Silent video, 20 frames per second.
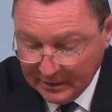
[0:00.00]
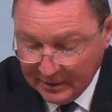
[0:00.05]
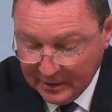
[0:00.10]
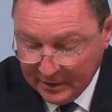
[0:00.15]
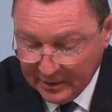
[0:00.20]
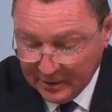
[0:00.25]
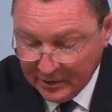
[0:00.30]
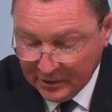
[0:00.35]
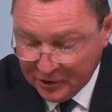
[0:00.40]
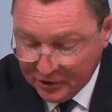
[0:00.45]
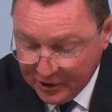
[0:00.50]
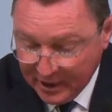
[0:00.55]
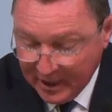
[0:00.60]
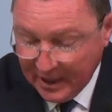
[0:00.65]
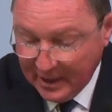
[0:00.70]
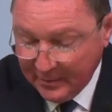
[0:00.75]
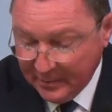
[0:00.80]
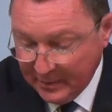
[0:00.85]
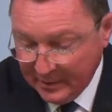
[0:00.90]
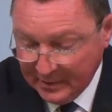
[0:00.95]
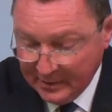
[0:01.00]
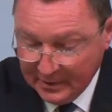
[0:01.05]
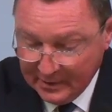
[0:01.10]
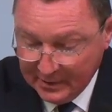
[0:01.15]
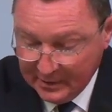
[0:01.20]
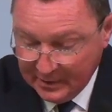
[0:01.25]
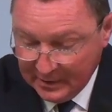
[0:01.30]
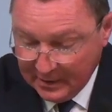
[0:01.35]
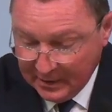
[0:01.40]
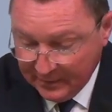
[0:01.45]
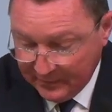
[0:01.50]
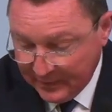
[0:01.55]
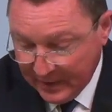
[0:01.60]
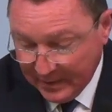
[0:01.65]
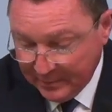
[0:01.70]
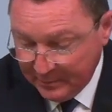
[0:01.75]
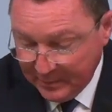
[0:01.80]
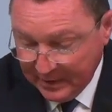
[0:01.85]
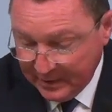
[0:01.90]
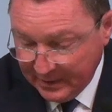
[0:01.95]
uh, shame, if
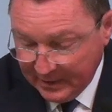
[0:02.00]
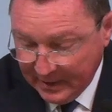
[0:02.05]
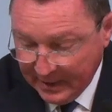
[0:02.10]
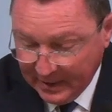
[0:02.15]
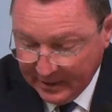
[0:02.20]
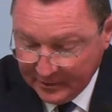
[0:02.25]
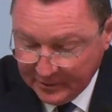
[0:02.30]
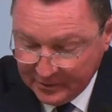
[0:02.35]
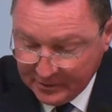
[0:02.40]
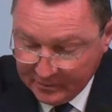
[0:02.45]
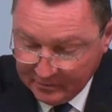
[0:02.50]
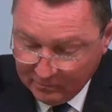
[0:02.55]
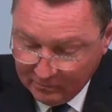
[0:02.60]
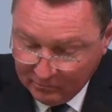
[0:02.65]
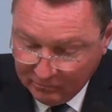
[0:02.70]
that be the case.